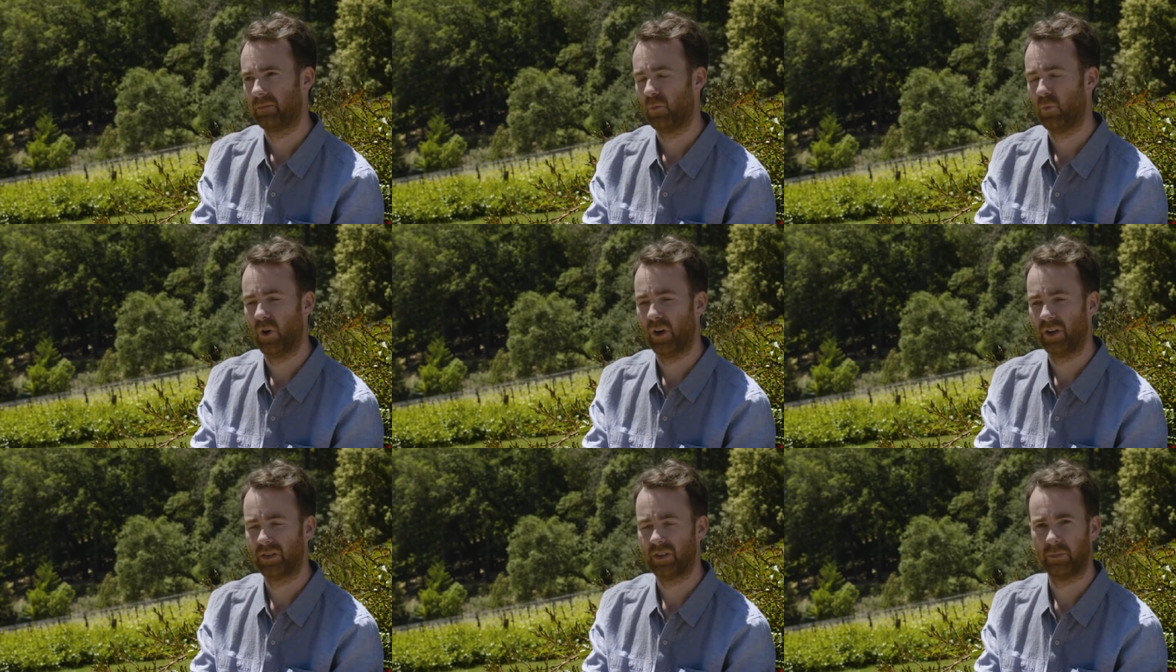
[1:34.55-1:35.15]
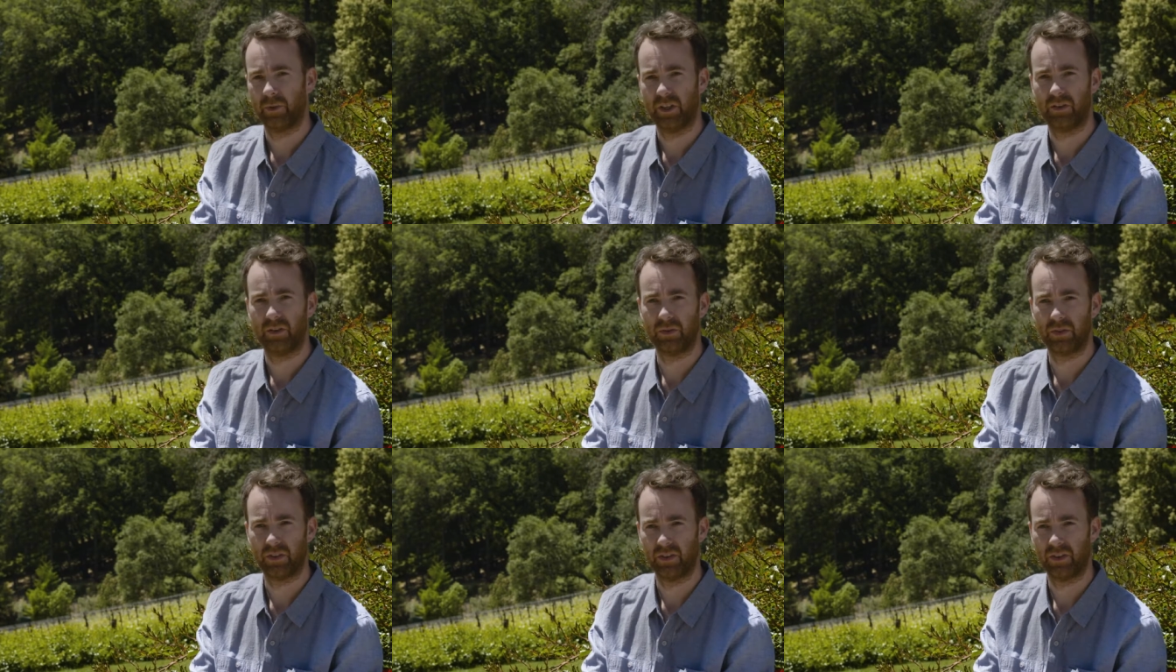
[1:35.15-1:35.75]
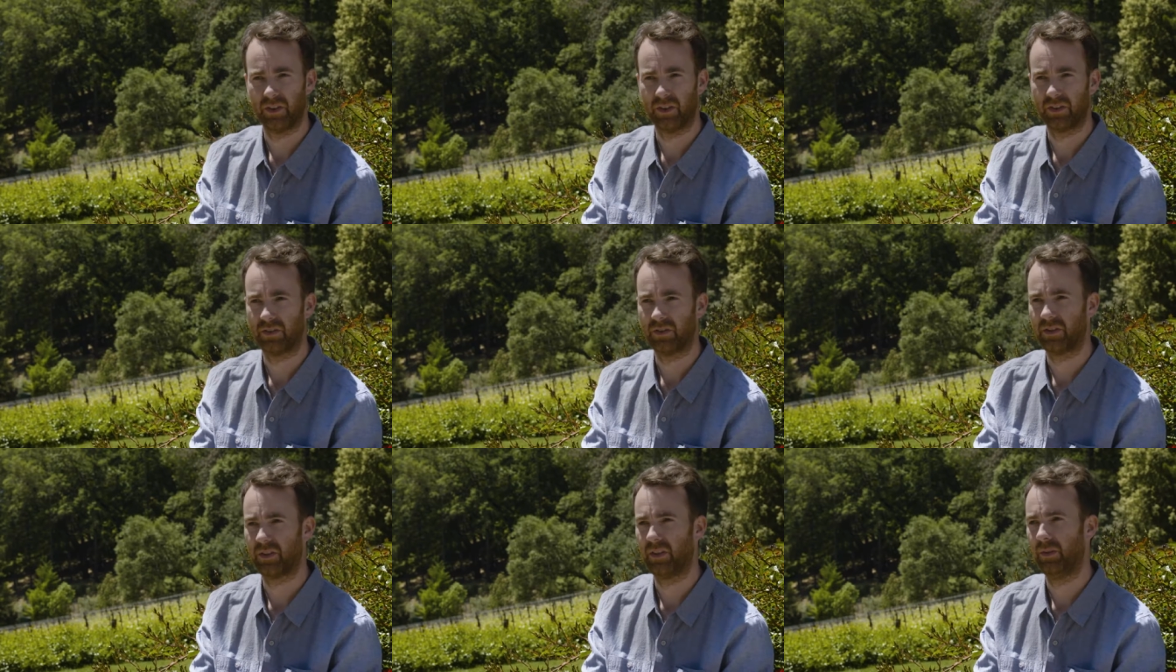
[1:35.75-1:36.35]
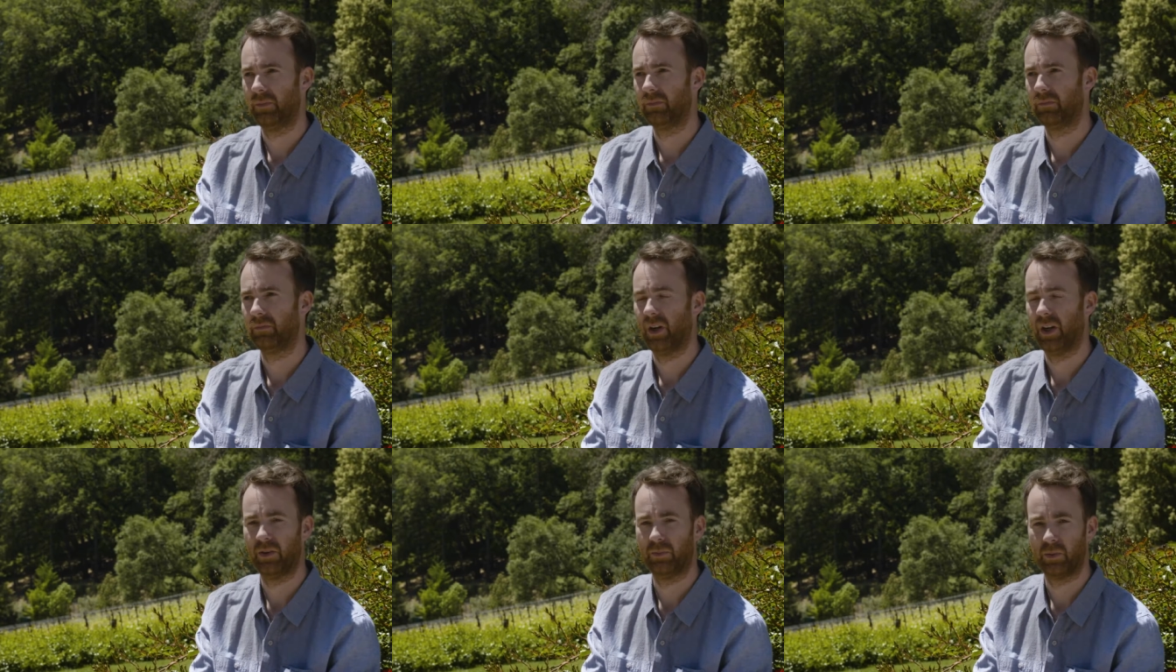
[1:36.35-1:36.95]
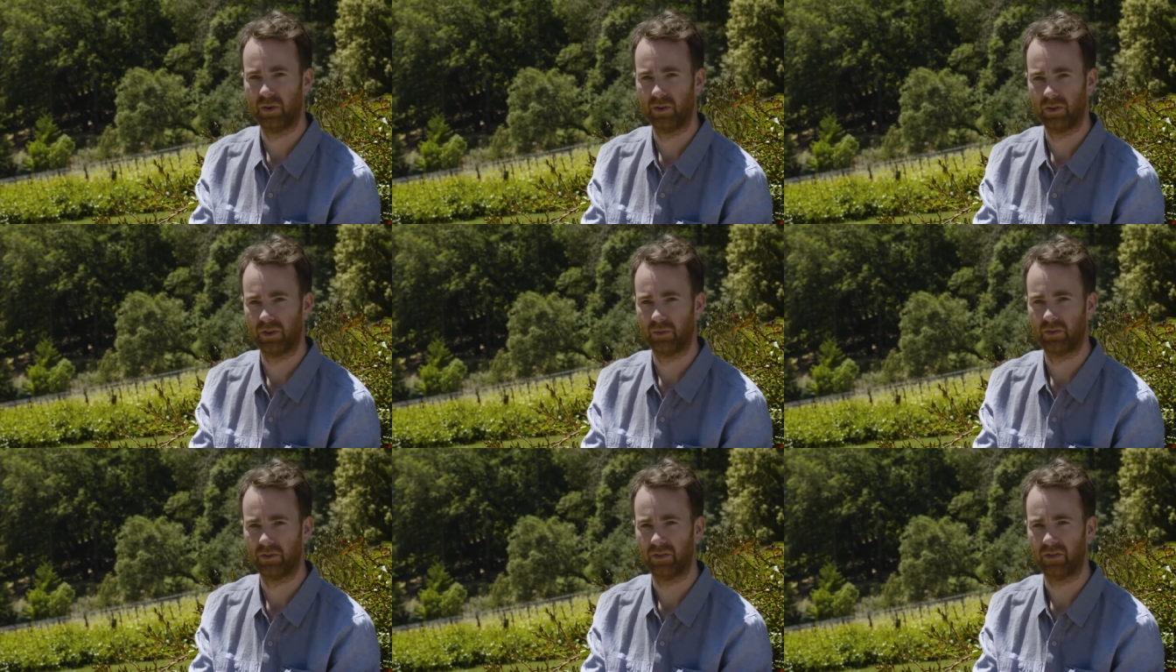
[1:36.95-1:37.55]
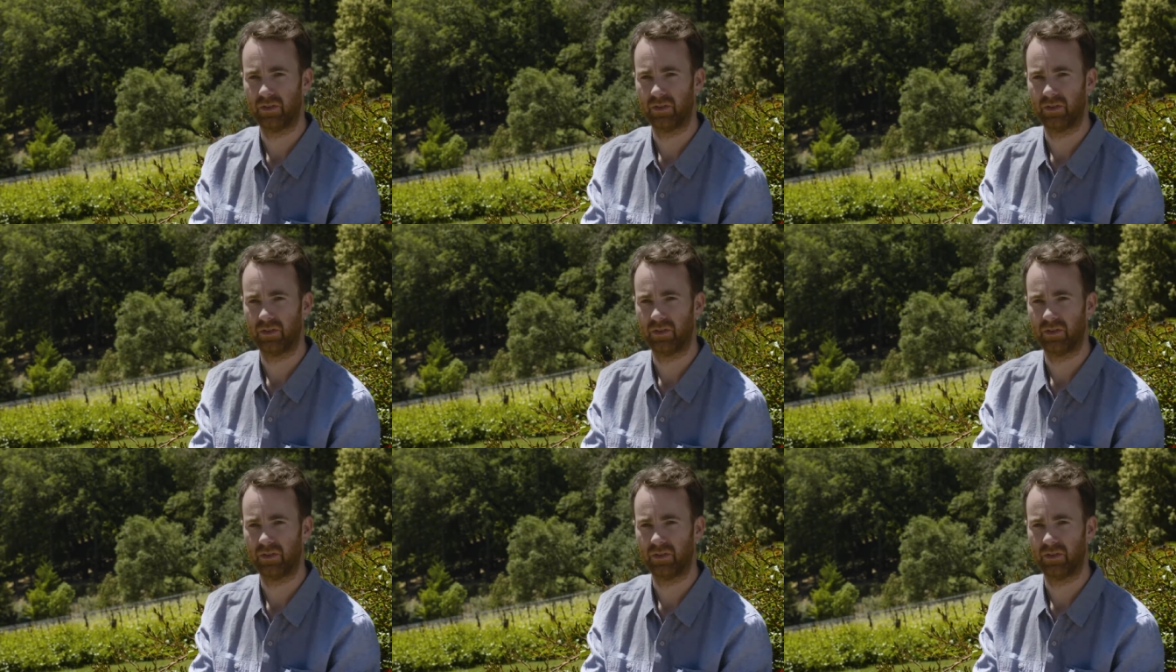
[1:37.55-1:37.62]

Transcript: wines can be too serious or seem unapproachable,